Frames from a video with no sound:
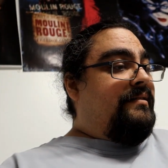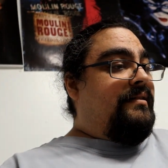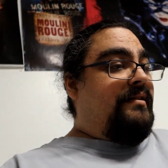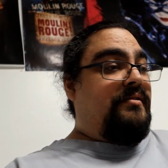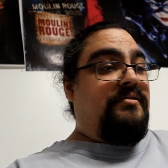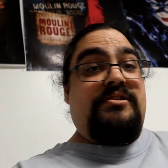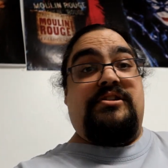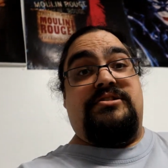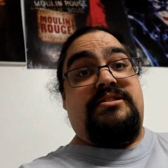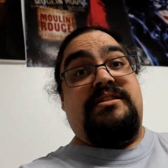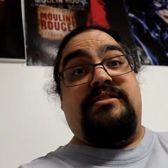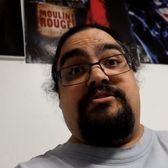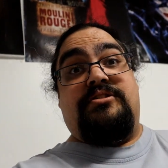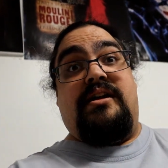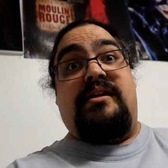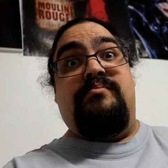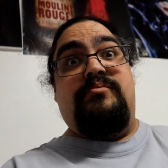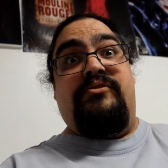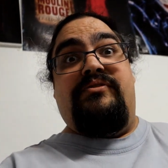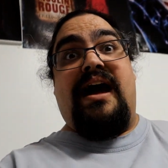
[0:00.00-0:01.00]
know, they're still trying
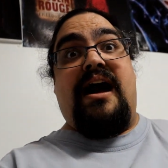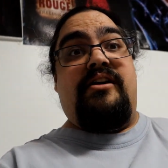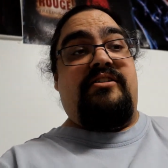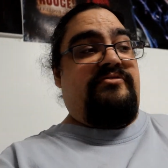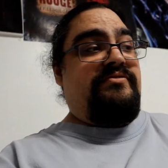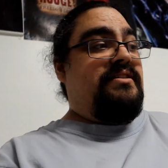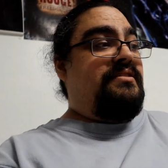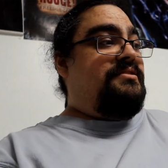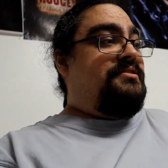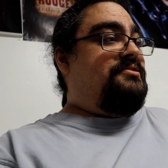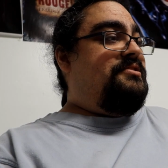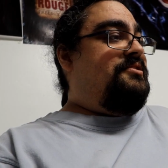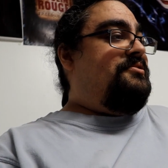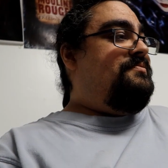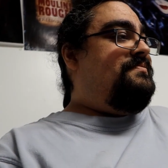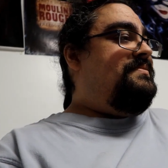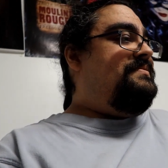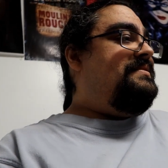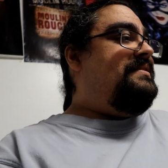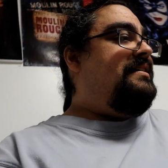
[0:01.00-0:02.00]
to move out of it. So
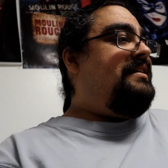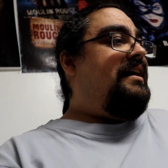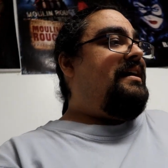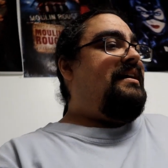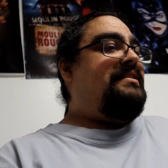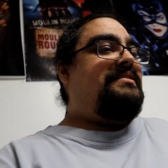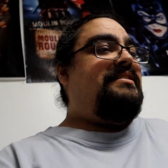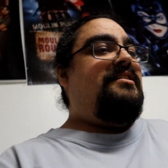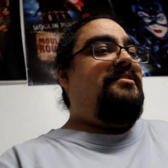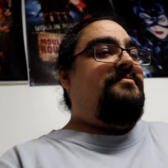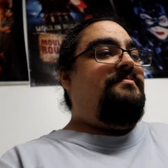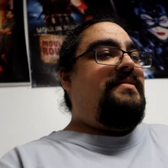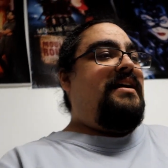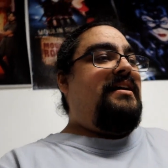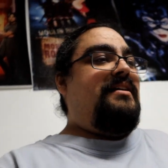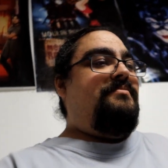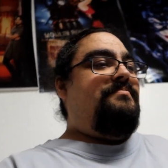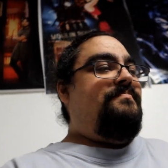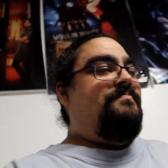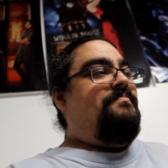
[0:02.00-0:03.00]
I got to help
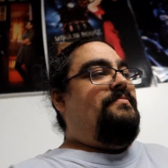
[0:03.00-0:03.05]
Mike